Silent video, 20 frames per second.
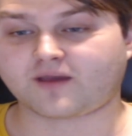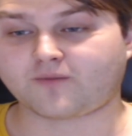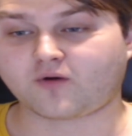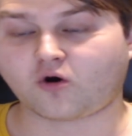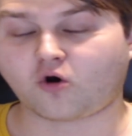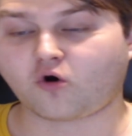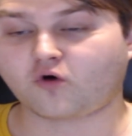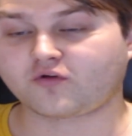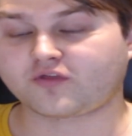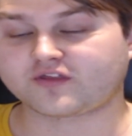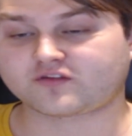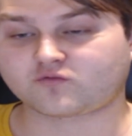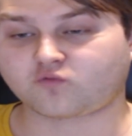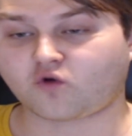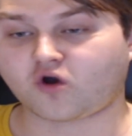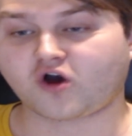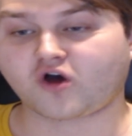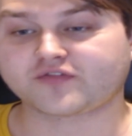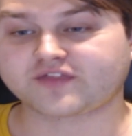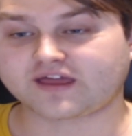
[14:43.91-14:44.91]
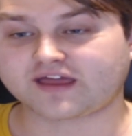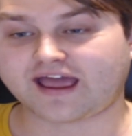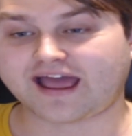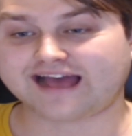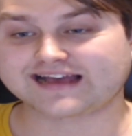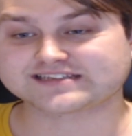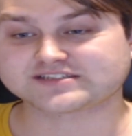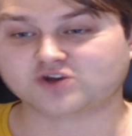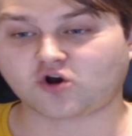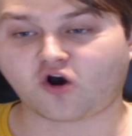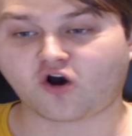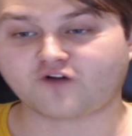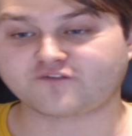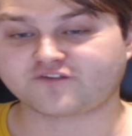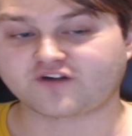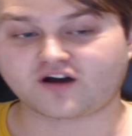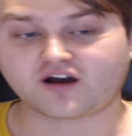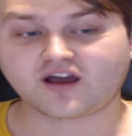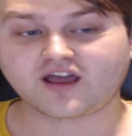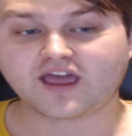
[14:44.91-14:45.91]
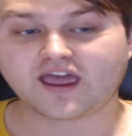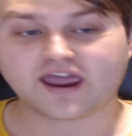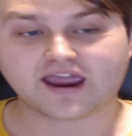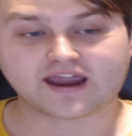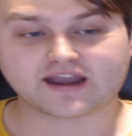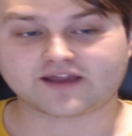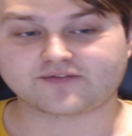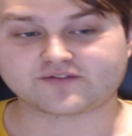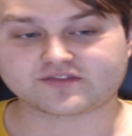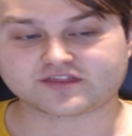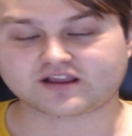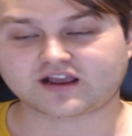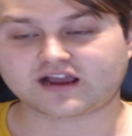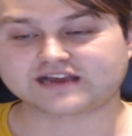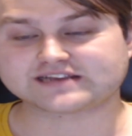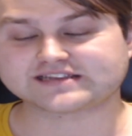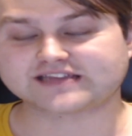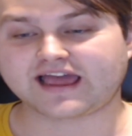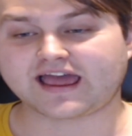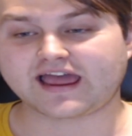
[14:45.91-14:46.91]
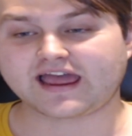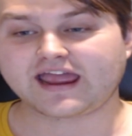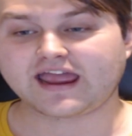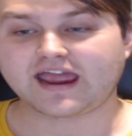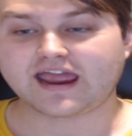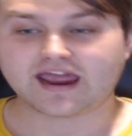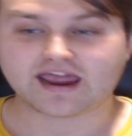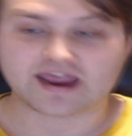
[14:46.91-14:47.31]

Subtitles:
world that has to offer and everything like that.